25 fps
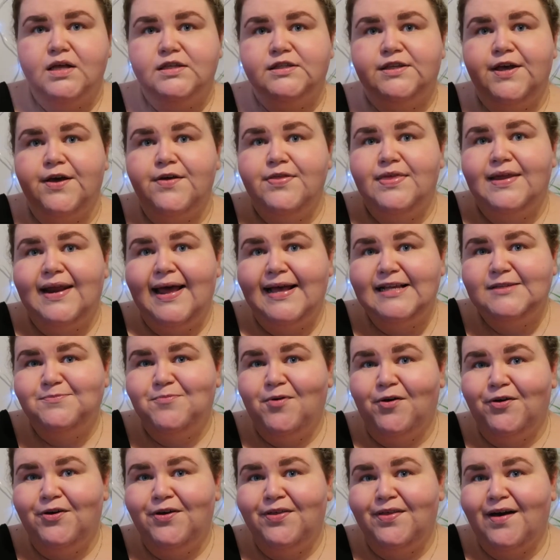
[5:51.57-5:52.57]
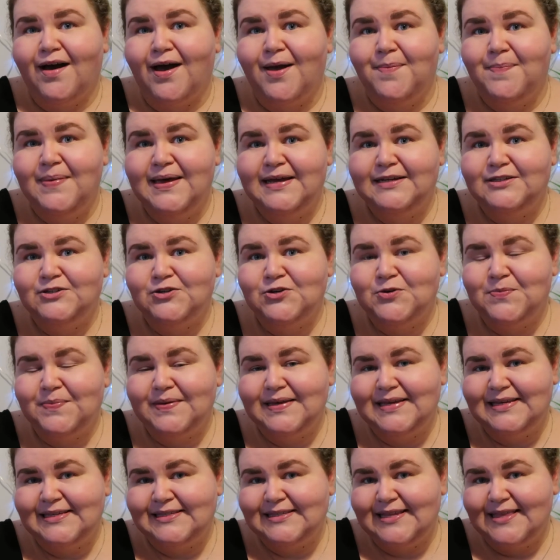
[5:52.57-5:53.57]
So the next product that I picked
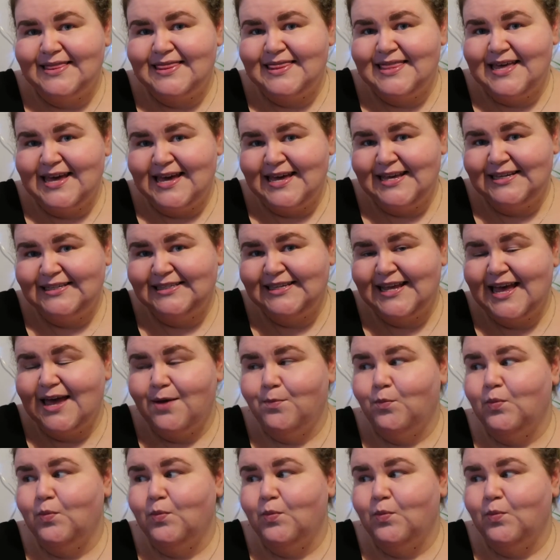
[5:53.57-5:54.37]
up is this,